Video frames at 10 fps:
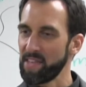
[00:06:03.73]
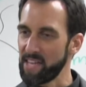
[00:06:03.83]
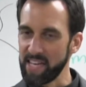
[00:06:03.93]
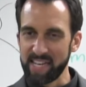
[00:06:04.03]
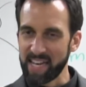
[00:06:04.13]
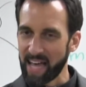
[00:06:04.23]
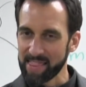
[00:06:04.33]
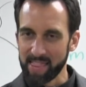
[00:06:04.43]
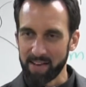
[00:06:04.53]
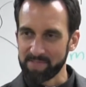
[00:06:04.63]
that he did
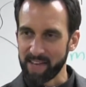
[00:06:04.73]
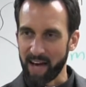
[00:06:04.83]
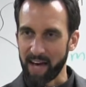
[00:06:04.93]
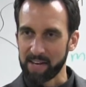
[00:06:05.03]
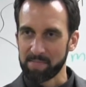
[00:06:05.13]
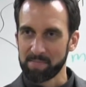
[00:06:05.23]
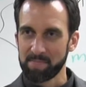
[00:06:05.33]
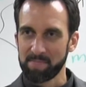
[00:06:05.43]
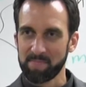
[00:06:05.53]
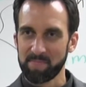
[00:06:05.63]
not love God,
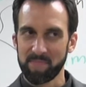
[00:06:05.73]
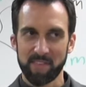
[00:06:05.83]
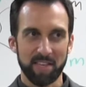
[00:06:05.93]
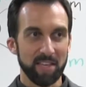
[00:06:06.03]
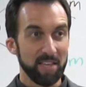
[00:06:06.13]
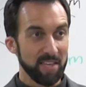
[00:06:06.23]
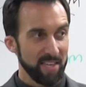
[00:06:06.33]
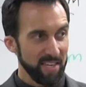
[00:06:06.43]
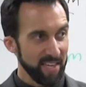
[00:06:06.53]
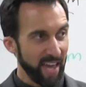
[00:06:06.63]

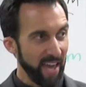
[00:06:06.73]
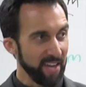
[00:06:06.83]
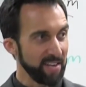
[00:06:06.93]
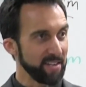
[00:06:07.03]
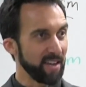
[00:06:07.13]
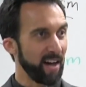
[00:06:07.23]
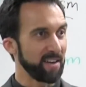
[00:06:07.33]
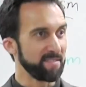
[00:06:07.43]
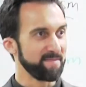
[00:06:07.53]
he hated God.